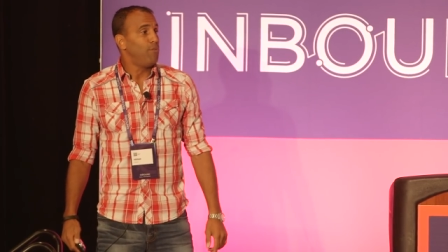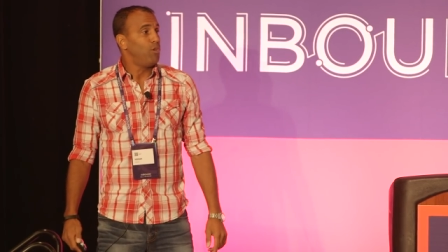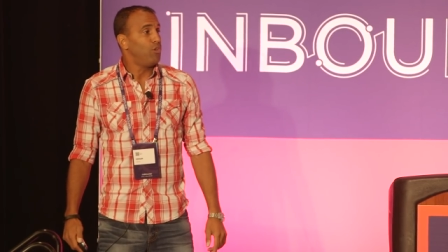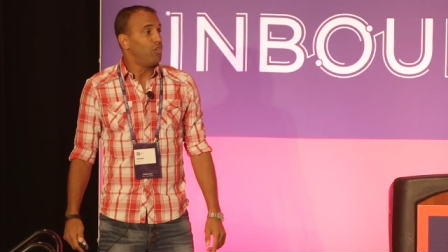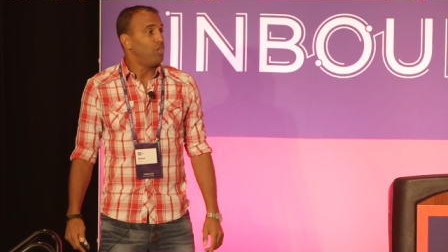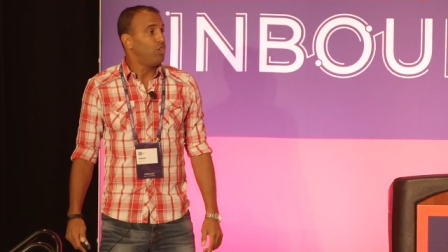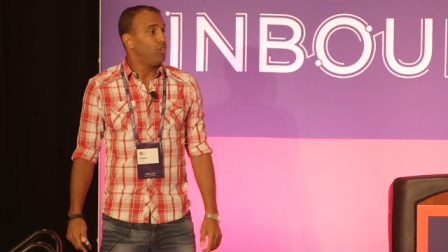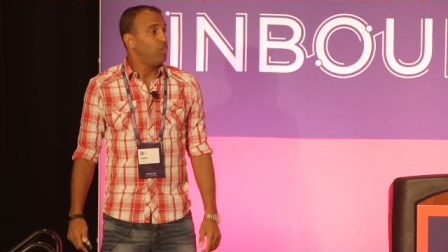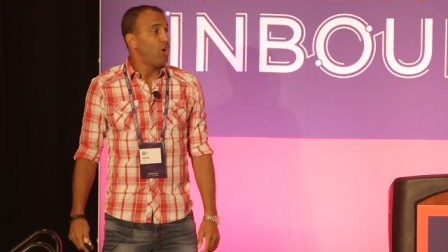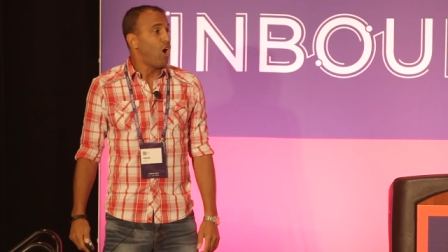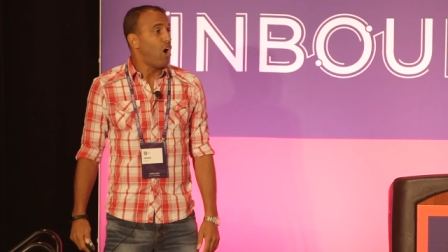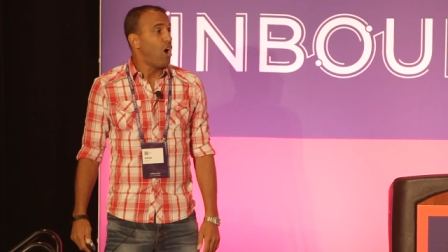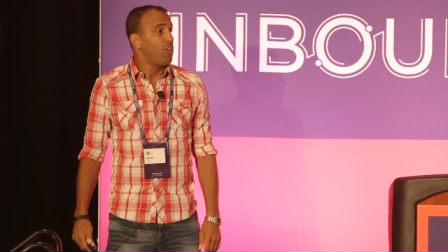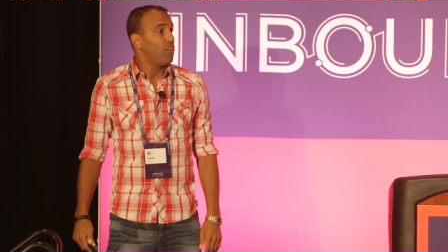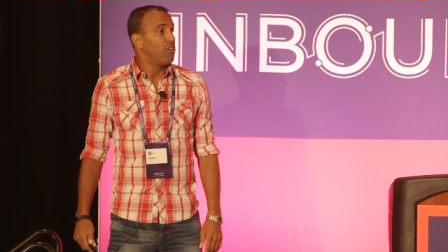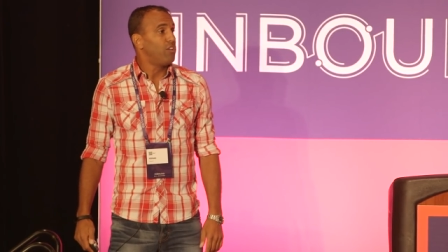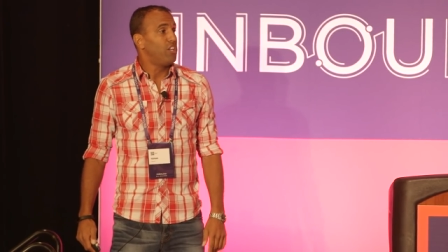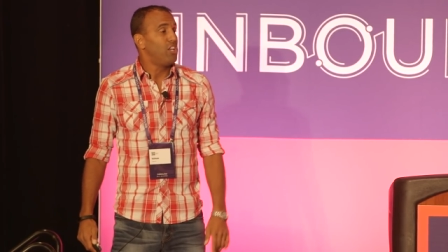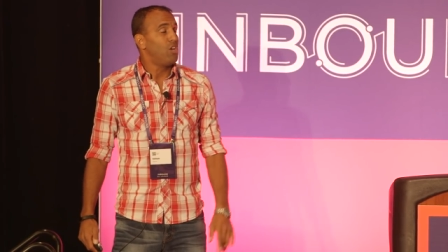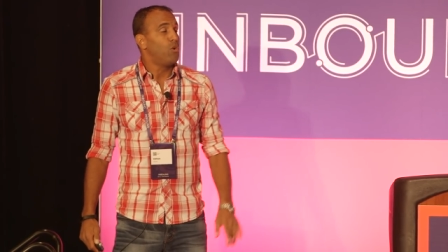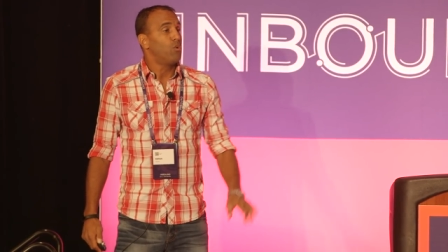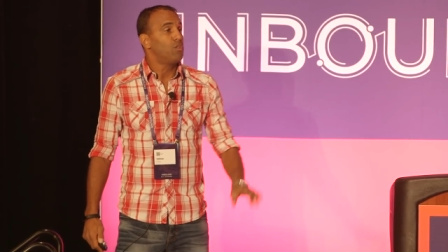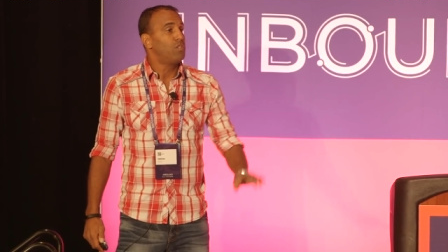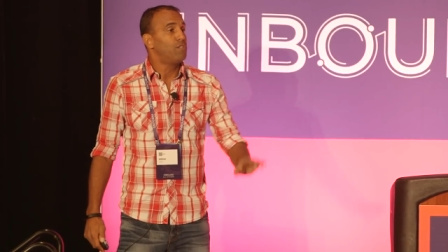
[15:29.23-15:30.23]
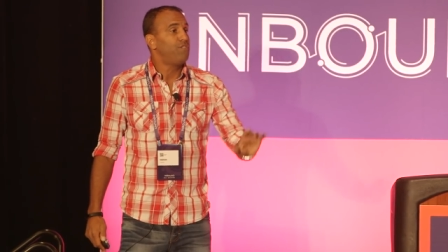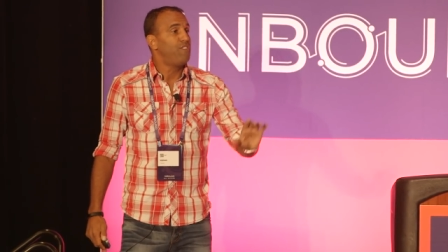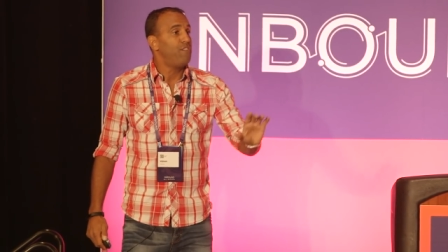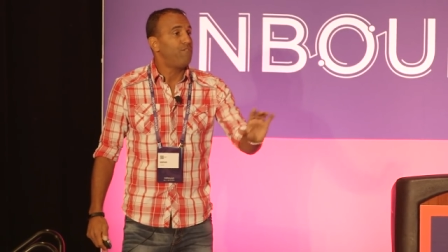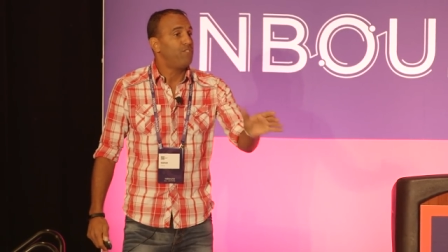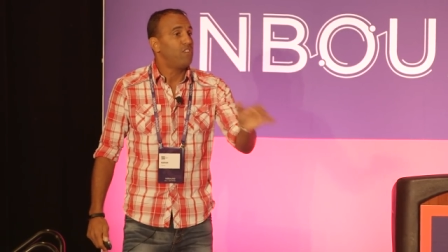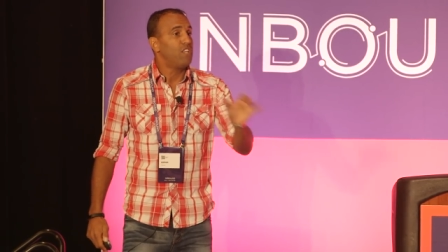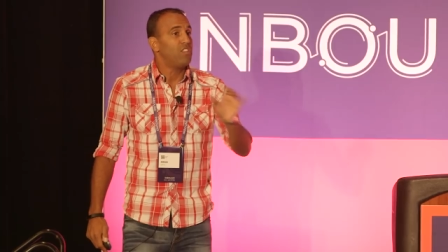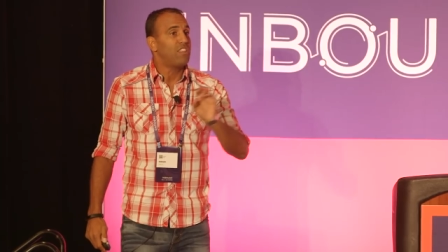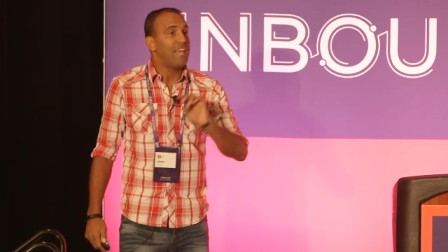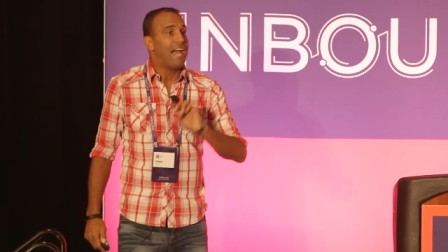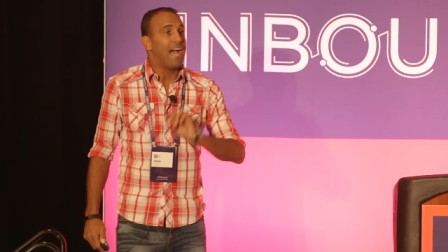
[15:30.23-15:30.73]
million dollar deal was
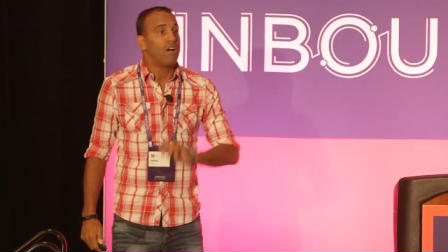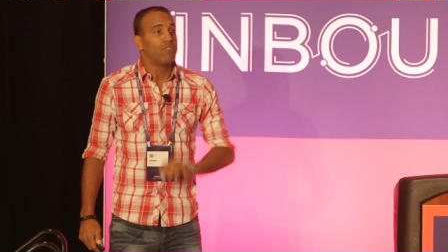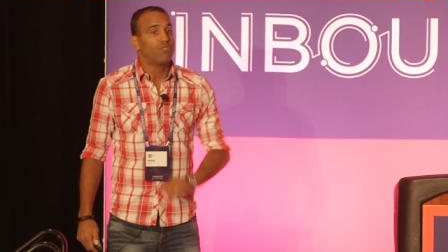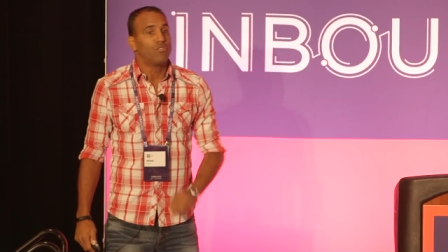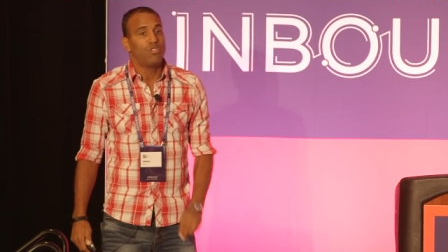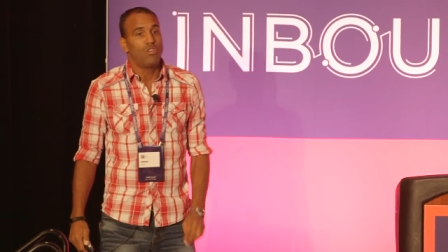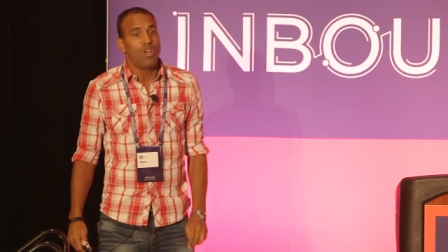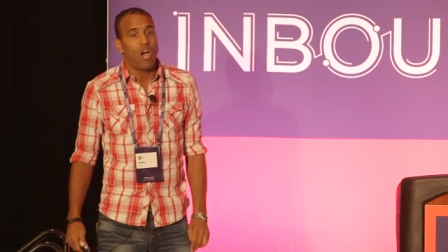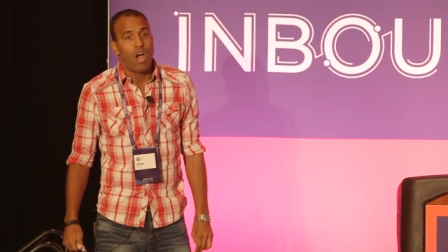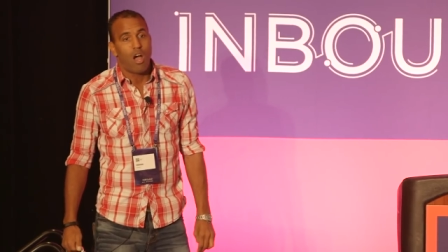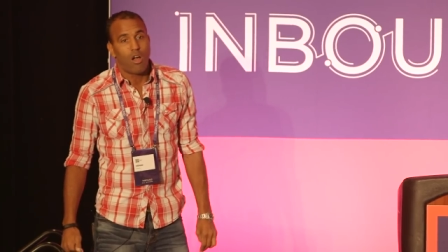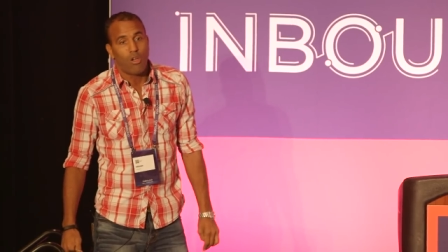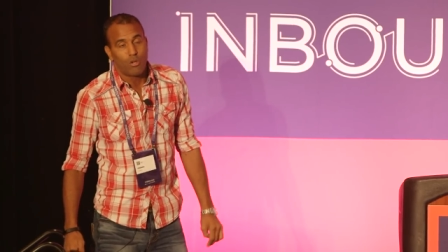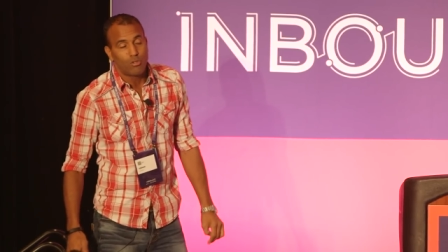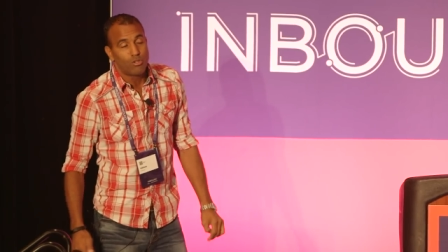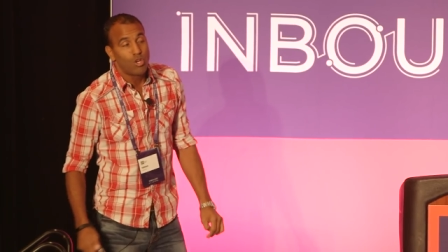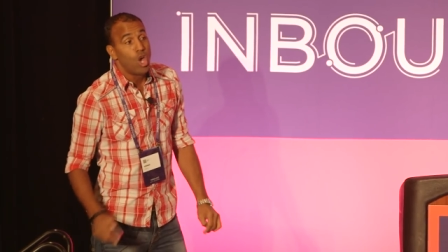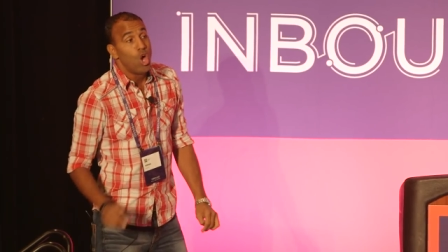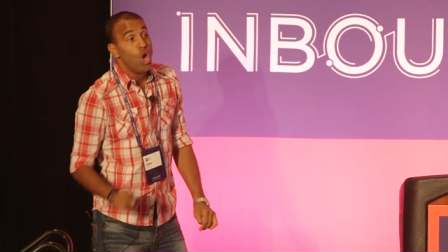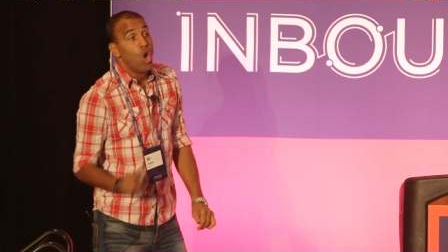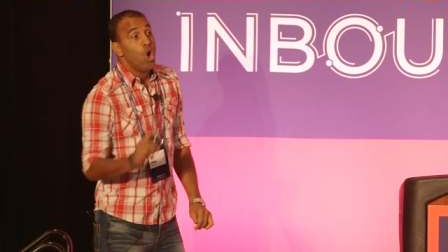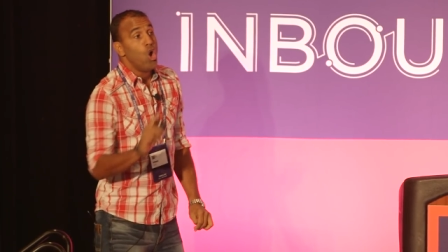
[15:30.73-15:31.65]
fifty thousand dollars?